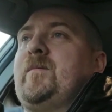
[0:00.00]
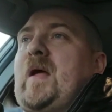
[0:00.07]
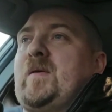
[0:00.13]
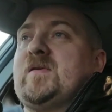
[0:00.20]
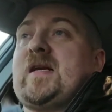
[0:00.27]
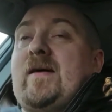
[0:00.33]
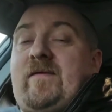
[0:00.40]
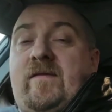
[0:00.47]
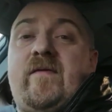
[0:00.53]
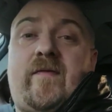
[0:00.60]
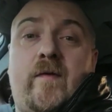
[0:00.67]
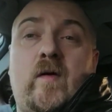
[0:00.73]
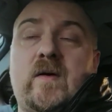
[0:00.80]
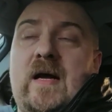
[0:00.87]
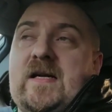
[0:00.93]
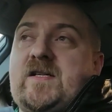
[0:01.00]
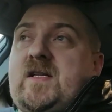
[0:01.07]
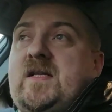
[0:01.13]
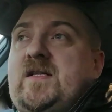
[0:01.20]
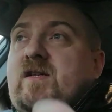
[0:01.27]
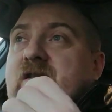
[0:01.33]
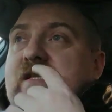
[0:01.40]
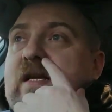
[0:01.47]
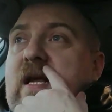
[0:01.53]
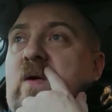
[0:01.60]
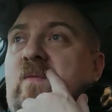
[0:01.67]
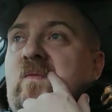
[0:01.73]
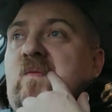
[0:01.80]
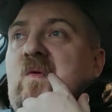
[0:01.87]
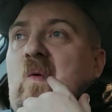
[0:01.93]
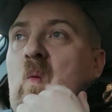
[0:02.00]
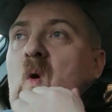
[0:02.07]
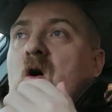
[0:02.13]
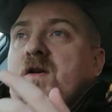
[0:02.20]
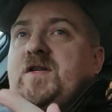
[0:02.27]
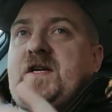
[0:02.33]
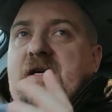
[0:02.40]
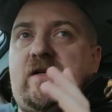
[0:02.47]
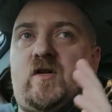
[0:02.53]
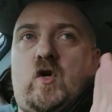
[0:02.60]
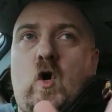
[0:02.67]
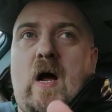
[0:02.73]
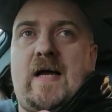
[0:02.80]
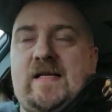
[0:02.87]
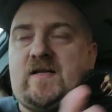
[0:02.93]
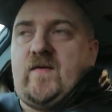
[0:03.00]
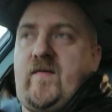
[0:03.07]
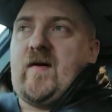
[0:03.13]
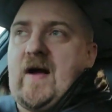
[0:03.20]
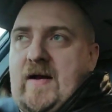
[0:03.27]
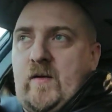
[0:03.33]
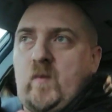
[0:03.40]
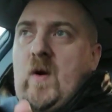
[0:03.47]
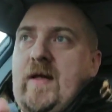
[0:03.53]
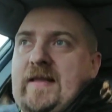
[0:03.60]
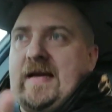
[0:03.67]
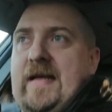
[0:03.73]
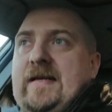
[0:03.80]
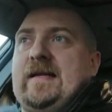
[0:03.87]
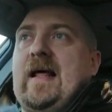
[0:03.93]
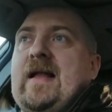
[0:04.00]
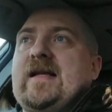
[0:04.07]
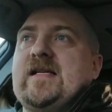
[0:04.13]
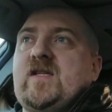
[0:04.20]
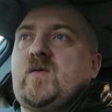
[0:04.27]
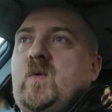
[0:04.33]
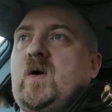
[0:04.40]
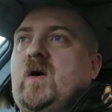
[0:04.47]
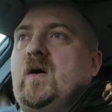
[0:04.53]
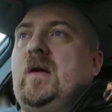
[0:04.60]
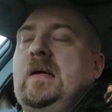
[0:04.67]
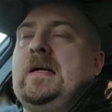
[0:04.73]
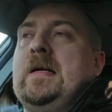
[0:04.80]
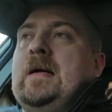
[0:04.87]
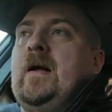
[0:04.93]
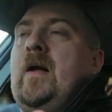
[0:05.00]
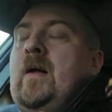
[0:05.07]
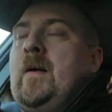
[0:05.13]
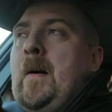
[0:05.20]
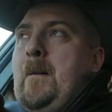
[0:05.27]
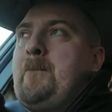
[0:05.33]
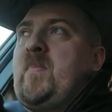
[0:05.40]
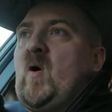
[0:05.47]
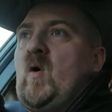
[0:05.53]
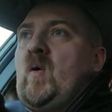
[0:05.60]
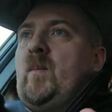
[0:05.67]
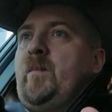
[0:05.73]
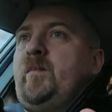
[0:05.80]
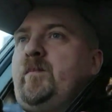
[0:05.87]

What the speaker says: I was having fun actually, just sitting watching, trying to find where the hidden edits were, but